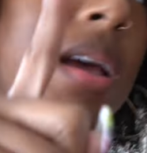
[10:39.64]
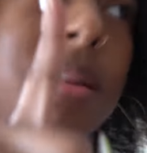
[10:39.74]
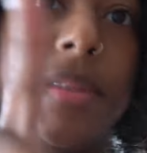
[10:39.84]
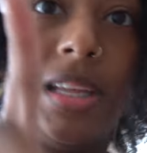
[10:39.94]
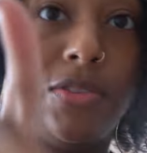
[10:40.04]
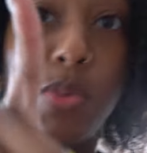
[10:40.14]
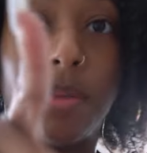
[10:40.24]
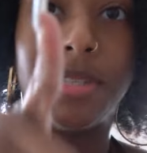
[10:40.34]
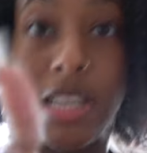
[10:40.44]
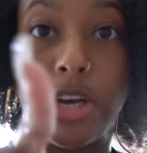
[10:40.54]
Let me leave you
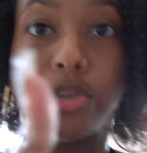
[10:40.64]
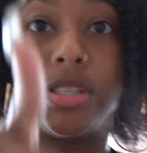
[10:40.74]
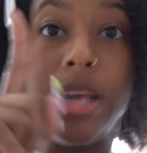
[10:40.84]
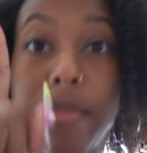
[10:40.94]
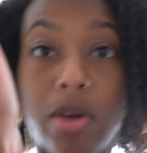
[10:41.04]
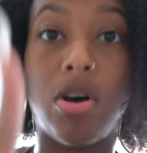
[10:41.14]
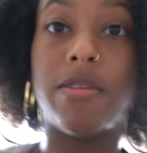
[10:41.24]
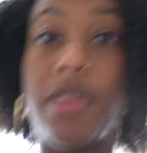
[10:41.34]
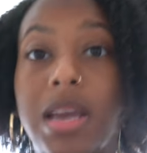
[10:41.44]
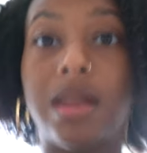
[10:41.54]
upstairs, get my
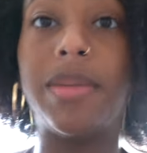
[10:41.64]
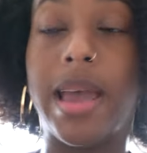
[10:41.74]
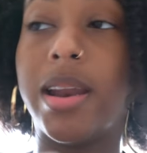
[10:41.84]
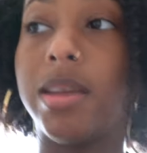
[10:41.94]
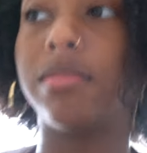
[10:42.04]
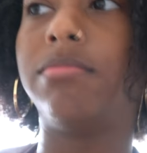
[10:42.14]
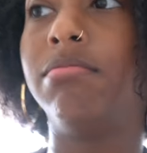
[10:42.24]
coffee, and I'm gonna edit.